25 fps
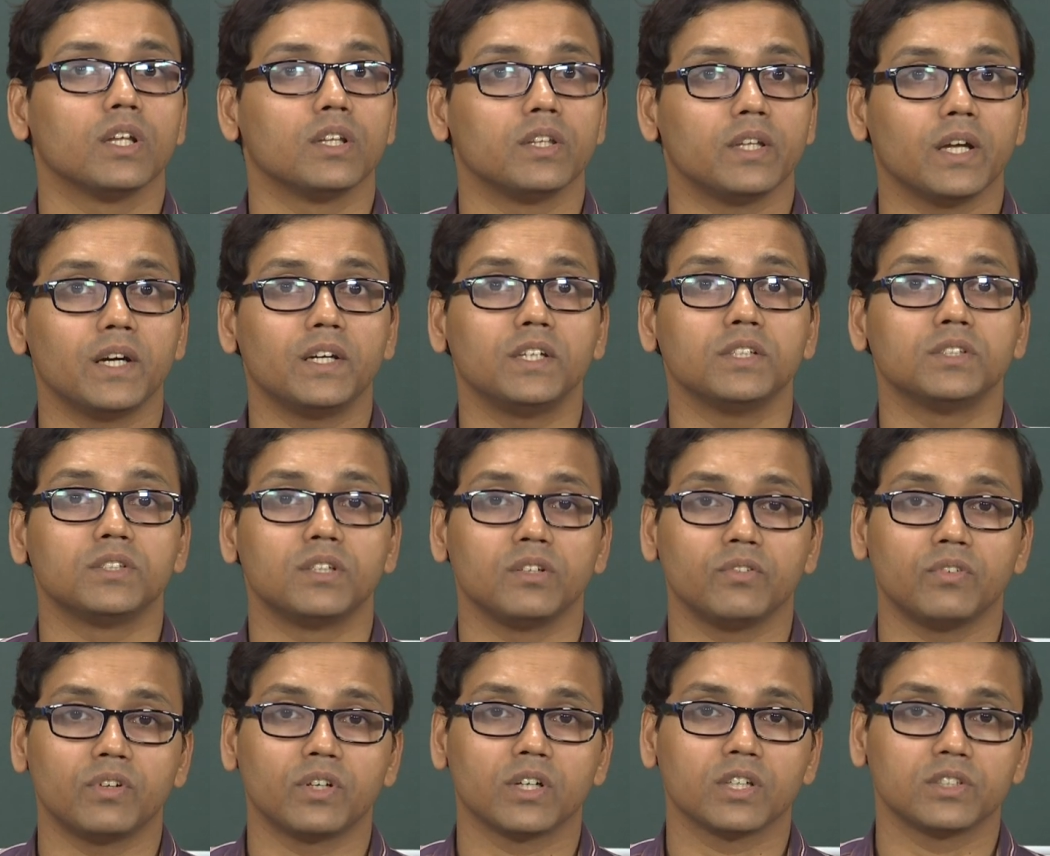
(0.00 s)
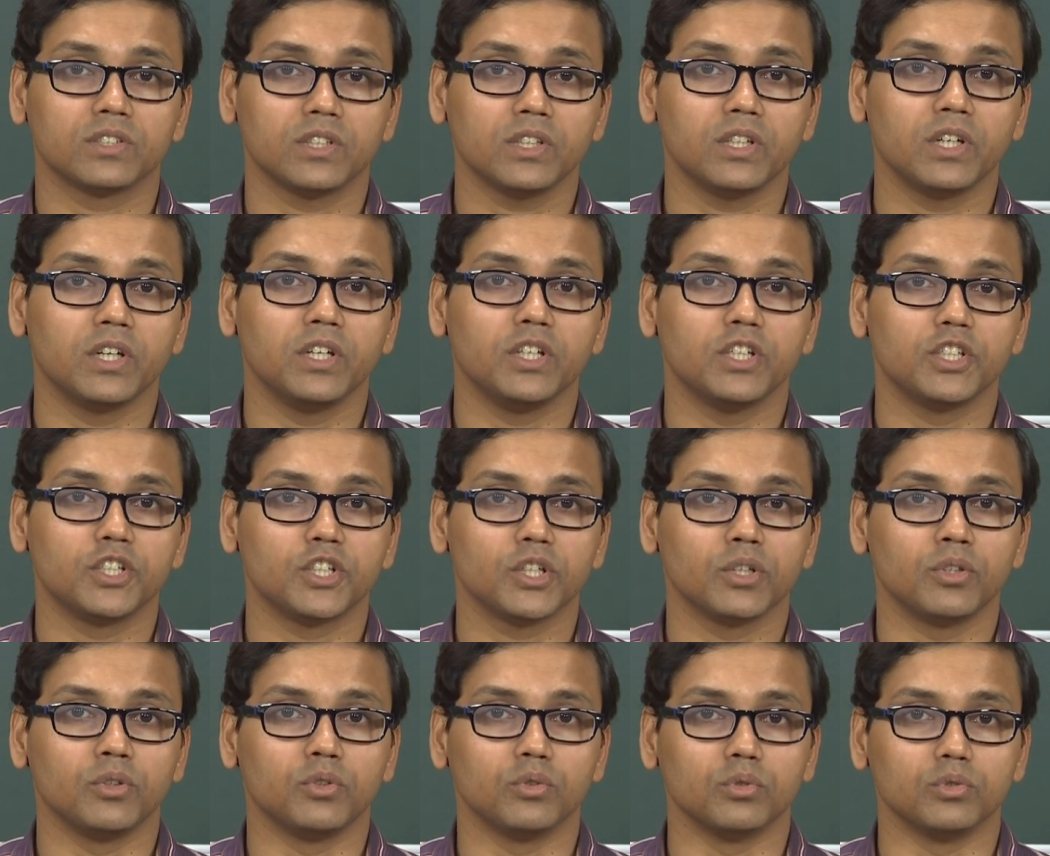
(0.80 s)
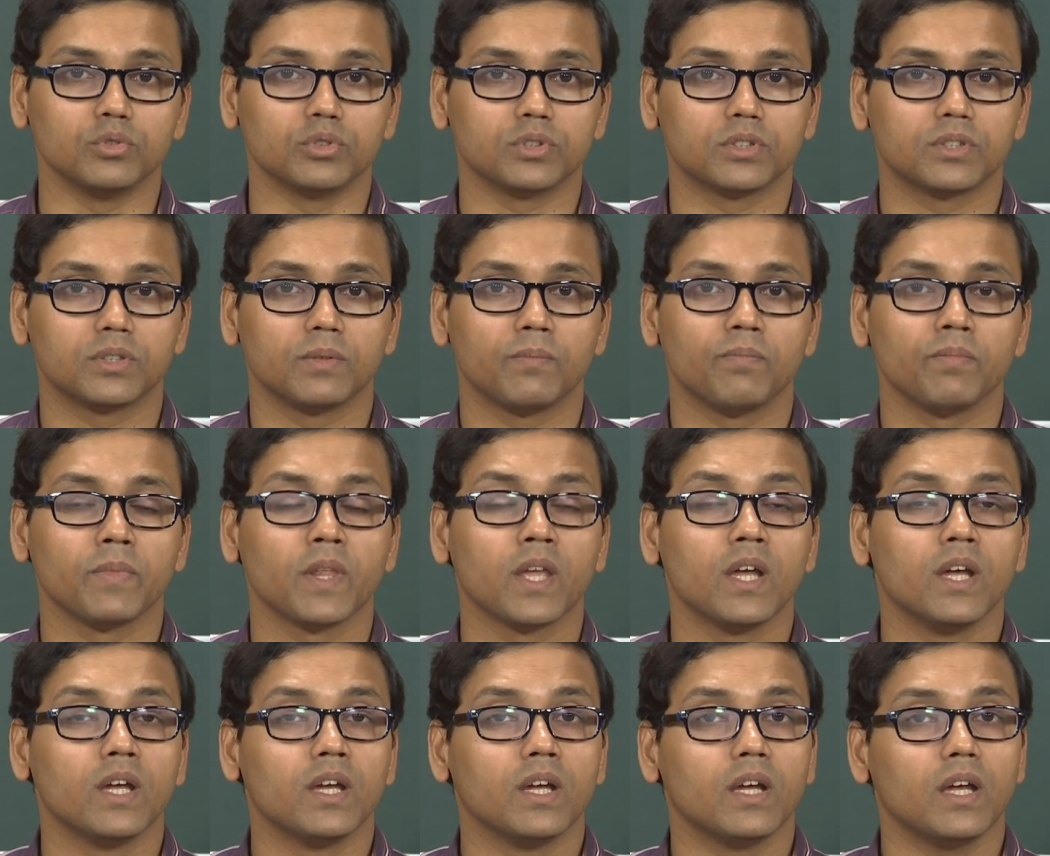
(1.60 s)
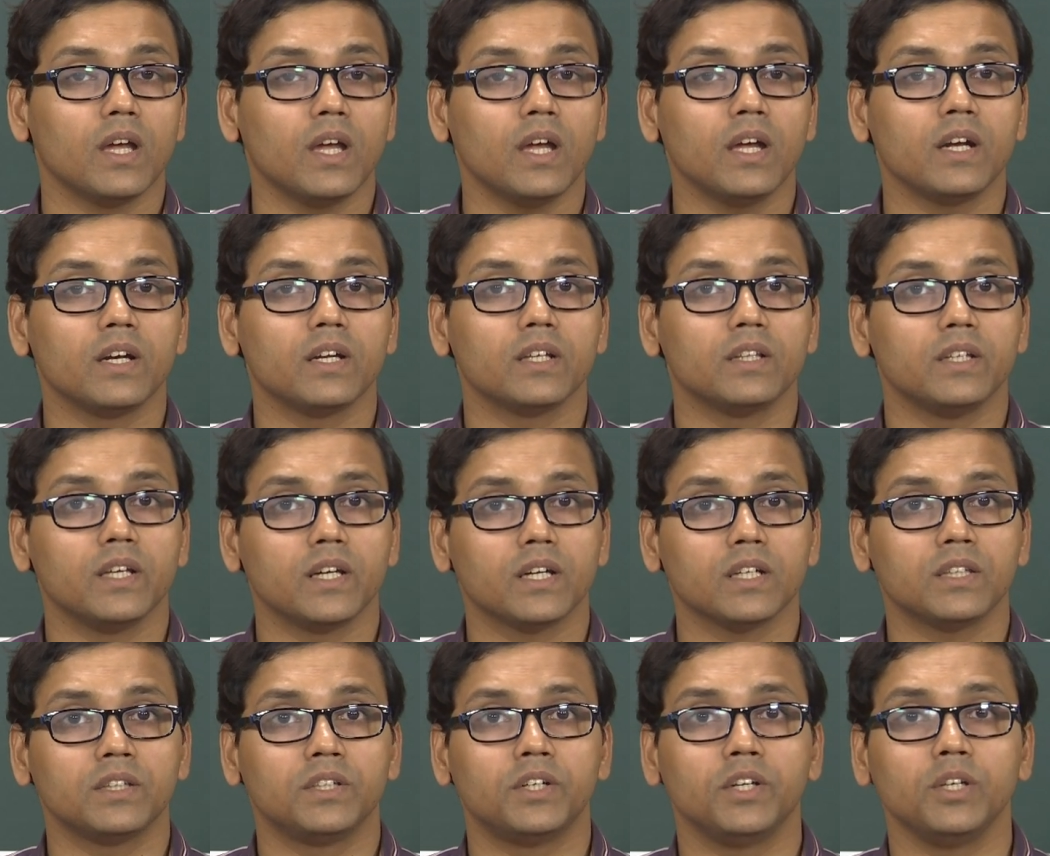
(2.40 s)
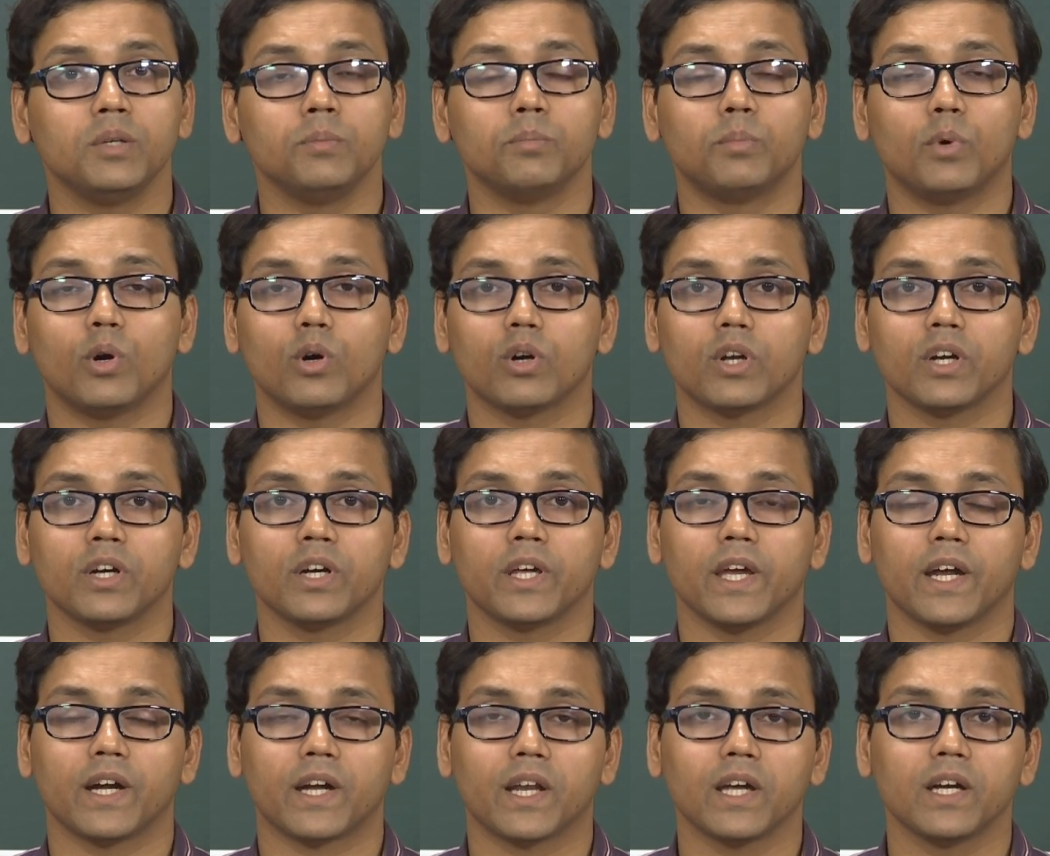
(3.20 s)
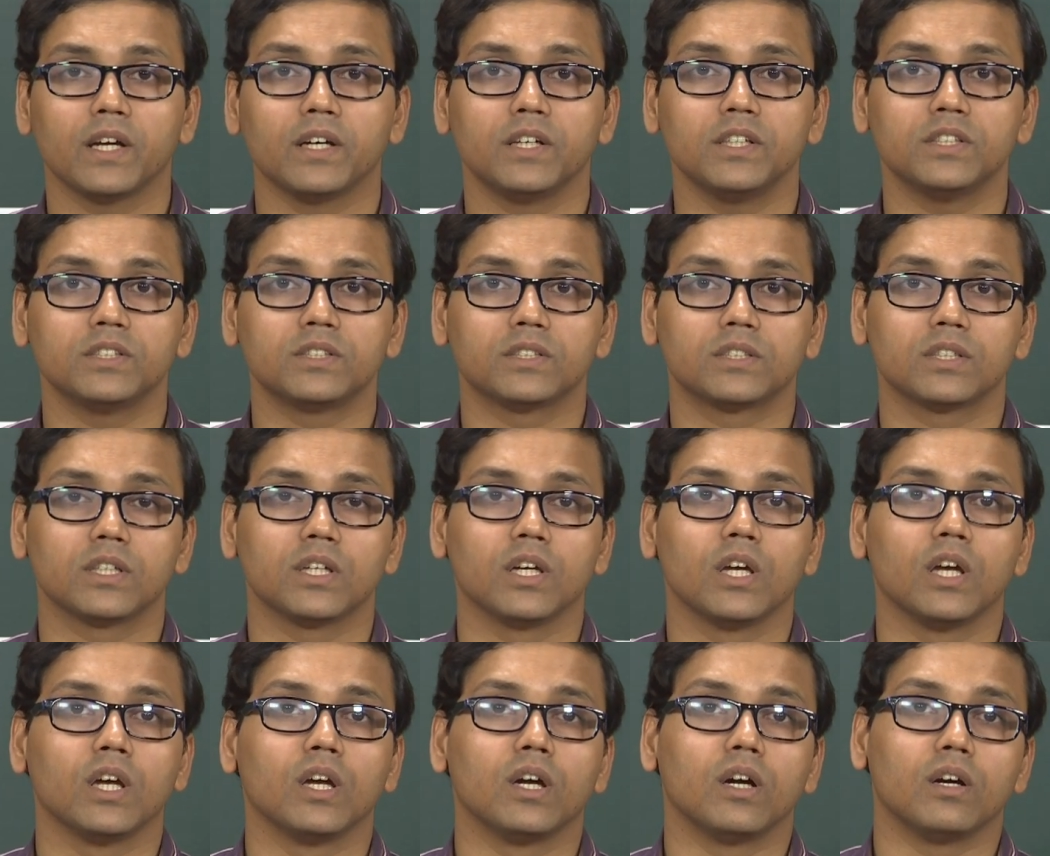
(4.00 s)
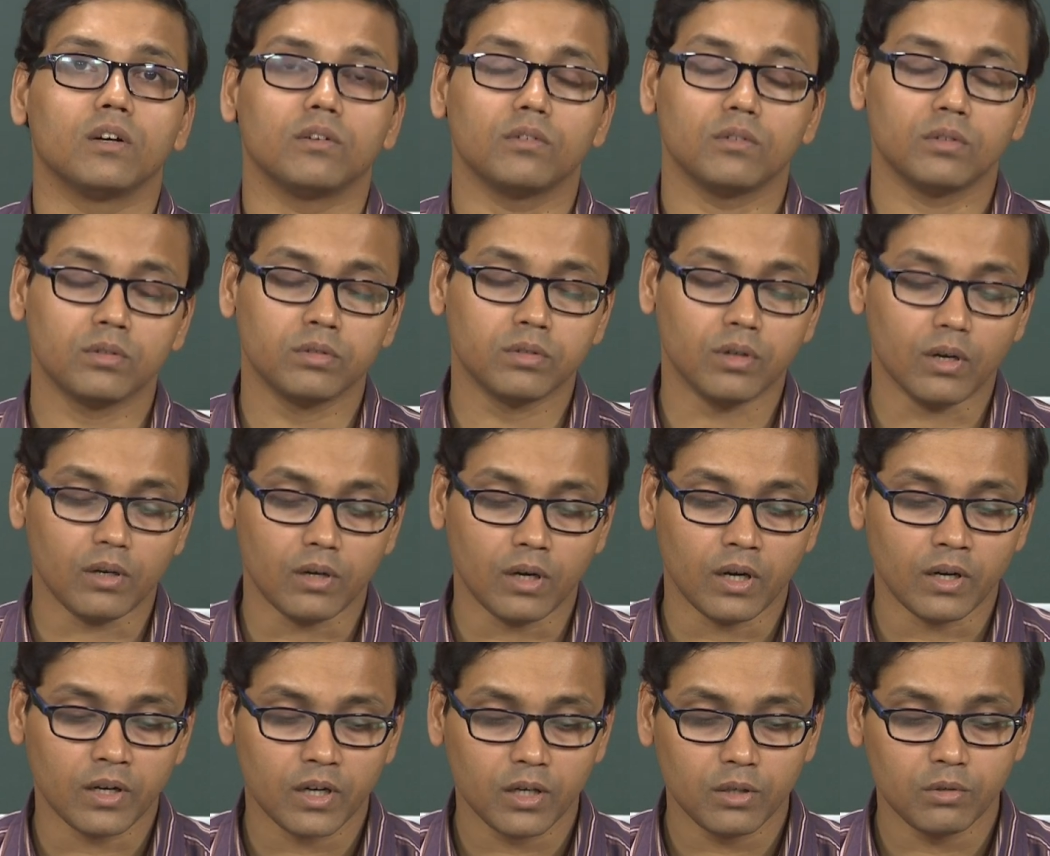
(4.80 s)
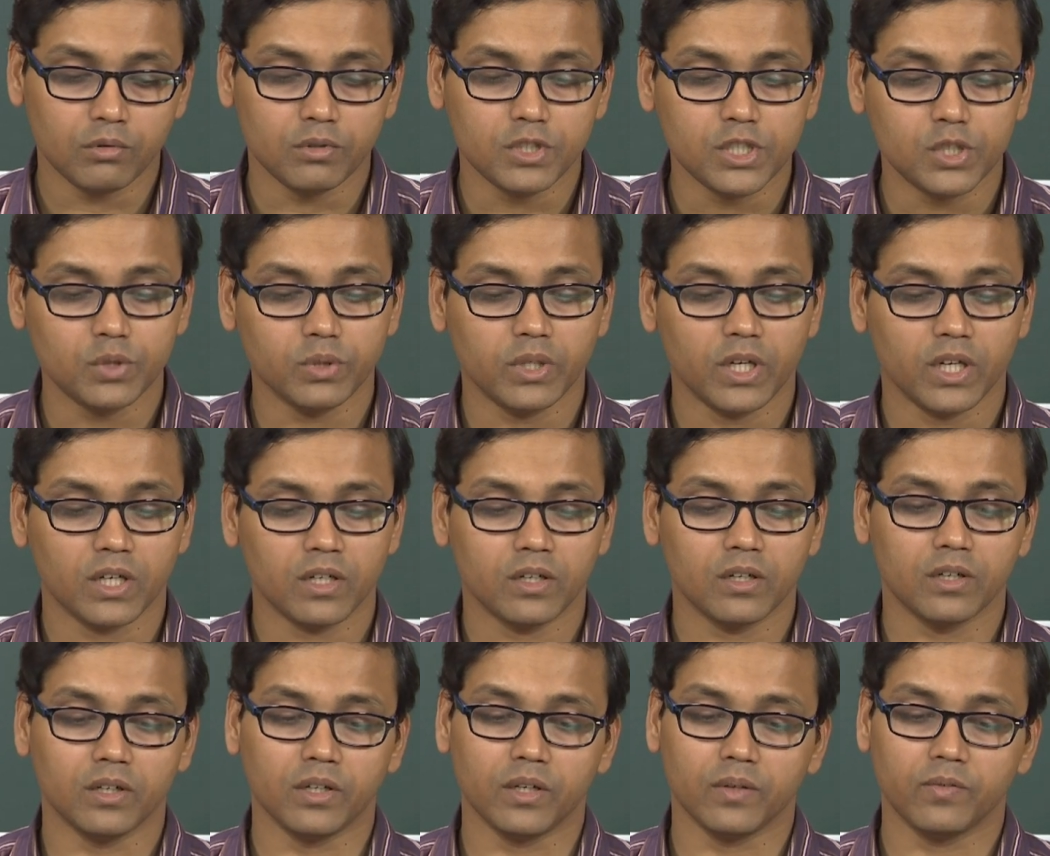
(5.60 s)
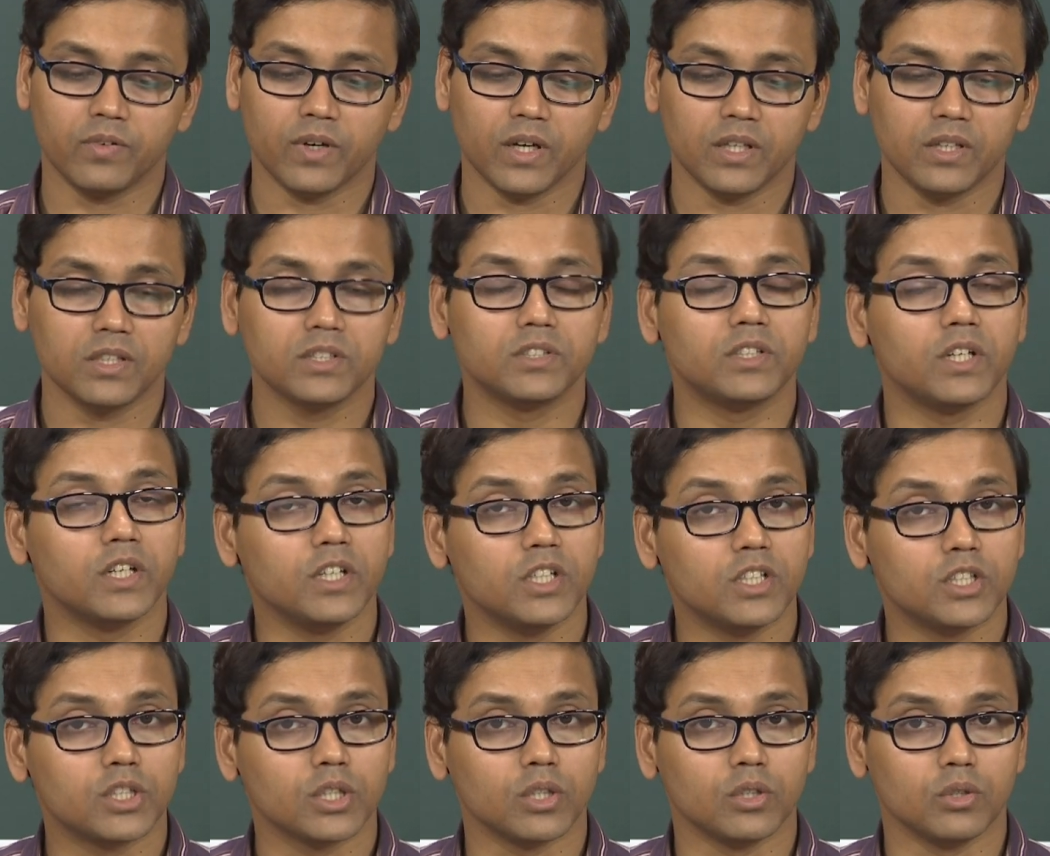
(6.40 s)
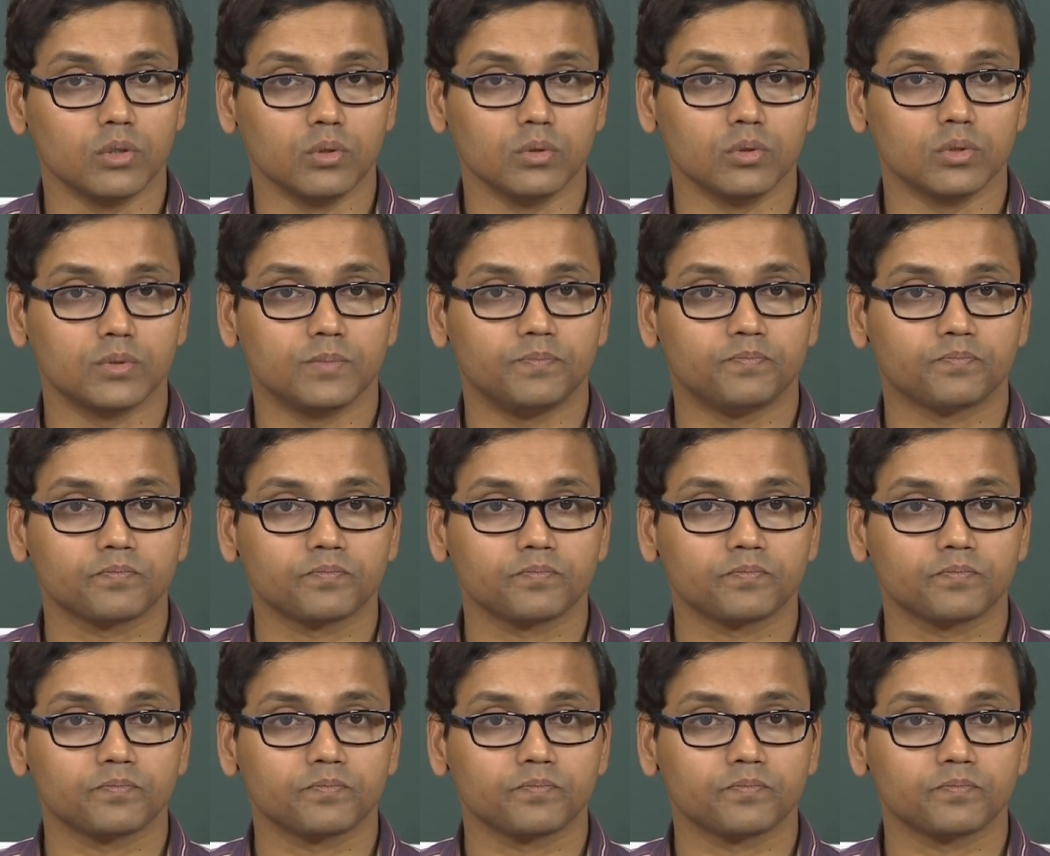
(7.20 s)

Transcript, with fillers: that is referred as a radiation dose. And there are three important categories under which we can define this radiation dose